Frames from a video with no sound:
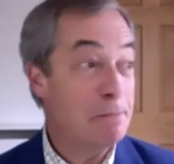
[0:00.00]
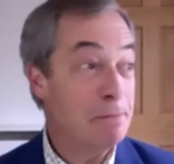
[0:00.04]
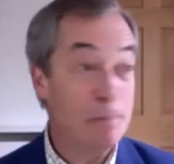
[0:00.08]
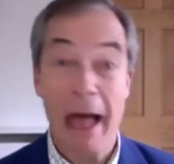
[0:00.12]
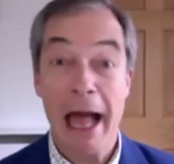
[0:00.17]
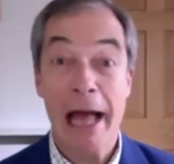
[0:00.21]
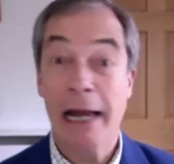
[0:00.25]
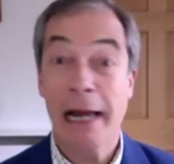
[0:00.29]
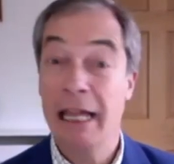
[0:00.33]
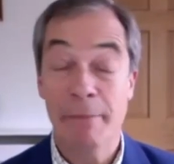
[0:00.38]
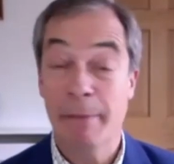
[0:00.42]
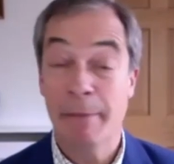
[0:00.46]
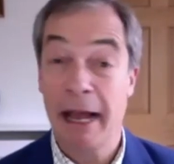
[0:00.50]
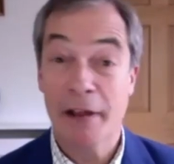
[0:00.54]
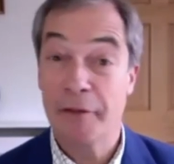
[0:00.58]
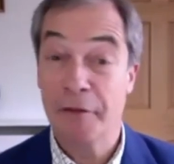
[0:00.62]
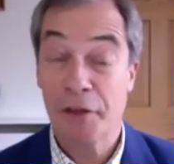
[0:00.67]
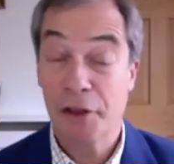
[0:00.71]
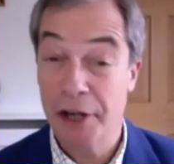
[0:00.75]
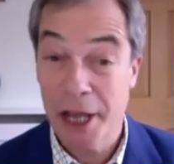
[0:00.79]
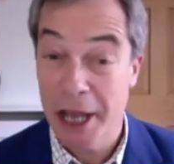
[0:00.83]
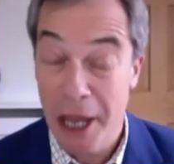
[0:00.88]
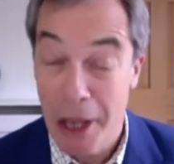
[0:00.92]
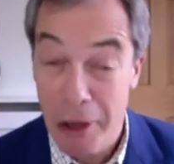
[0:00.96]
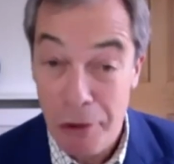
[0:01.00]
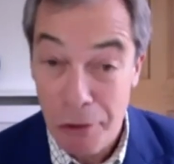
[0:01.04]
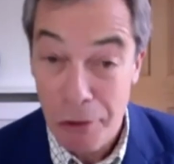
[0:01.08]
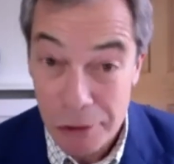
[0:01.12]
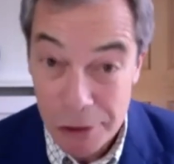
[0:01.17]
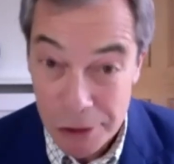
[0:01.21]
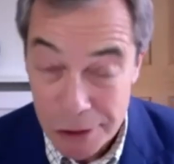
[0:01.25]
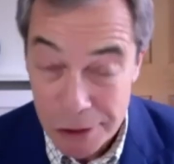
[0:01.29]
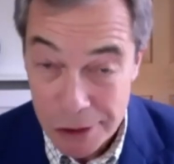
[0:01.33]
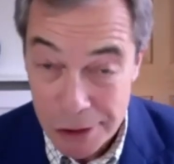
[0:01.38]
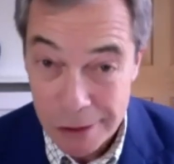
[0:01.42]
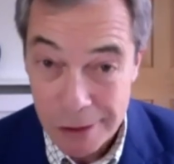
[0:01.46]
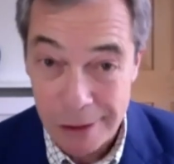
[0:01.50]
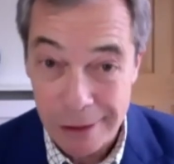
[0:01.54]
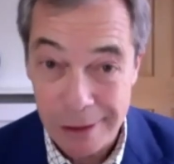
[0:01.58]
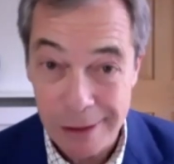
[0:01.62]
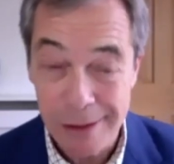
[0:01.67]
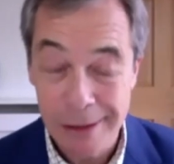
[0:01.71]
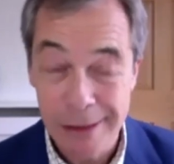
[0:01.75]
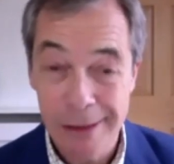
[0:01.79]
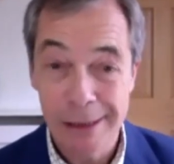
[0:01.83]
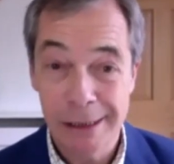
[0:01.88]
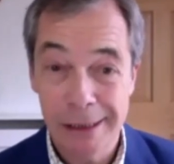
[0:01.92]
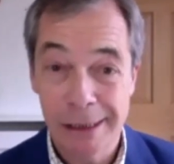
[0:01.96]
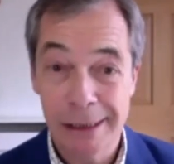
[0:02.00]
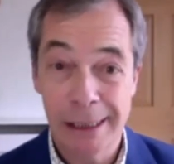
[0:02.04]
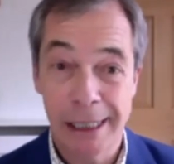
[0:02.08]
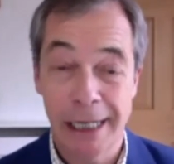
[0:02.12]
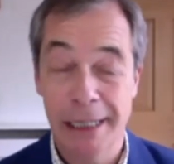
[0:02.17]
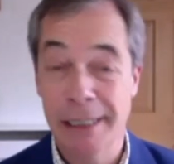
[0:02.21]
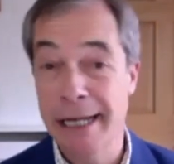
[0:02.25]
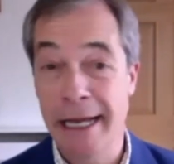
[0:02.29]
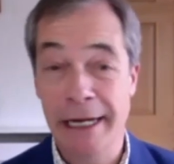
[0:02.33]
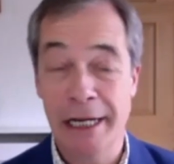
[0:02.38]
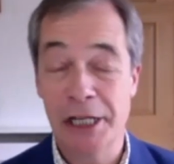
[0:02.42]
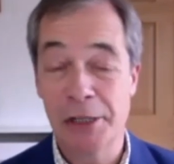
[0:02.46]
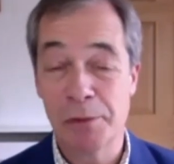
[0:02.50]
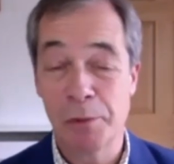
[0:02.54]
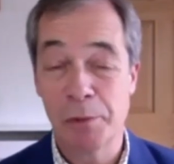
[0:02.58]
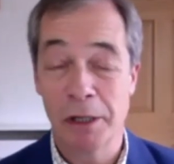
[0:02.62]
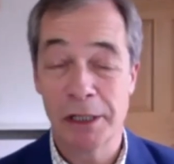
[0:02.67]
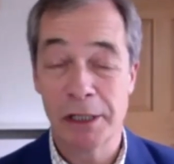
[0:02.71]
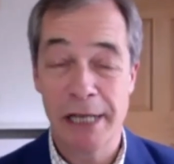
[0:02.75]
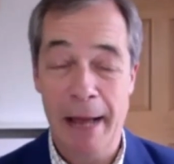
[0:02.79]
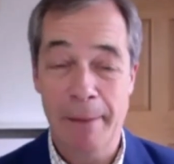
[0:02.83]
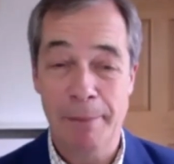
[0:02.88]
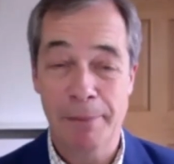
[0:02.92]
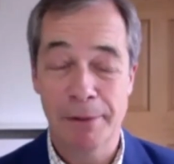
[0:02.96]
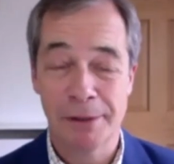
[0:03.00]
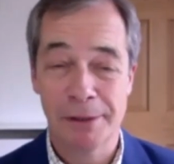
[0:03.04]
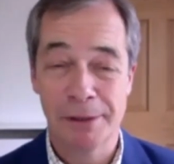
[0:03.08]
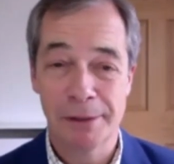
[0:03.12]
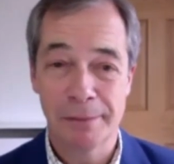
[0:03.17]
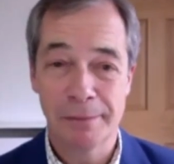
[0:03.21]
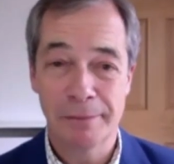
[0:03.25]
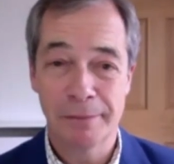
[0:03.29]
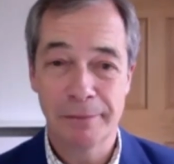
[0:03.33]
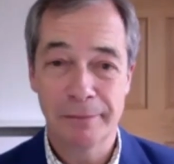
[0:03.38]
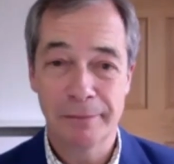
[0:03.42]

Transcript: It's barely made the news. And yet it's what's happened.